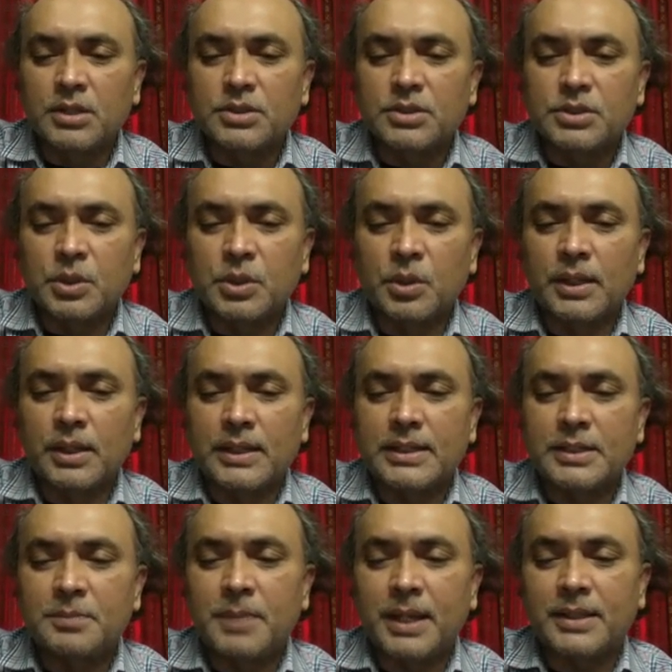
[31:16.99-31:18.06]
So it
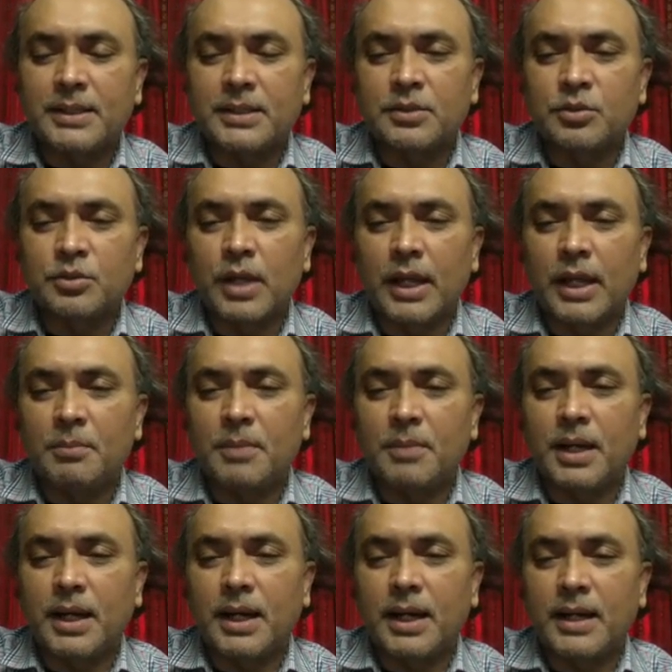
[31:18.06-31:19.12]
is better to have
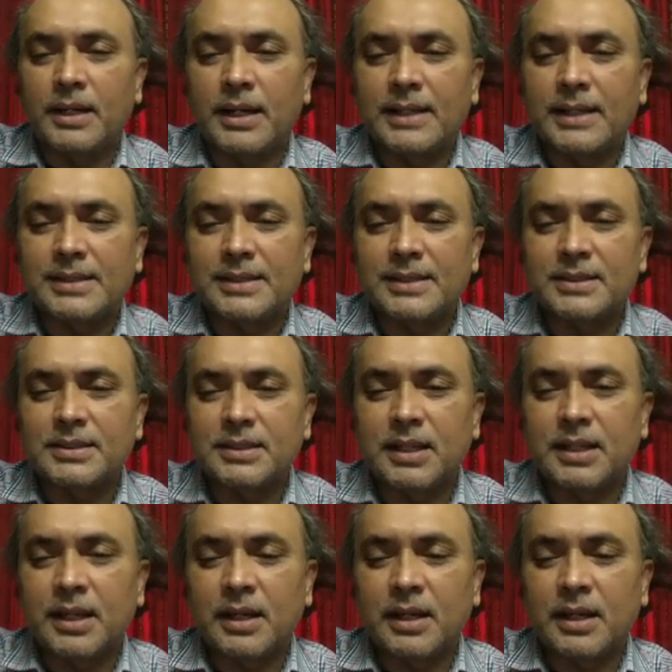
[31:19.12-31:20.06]
her lectures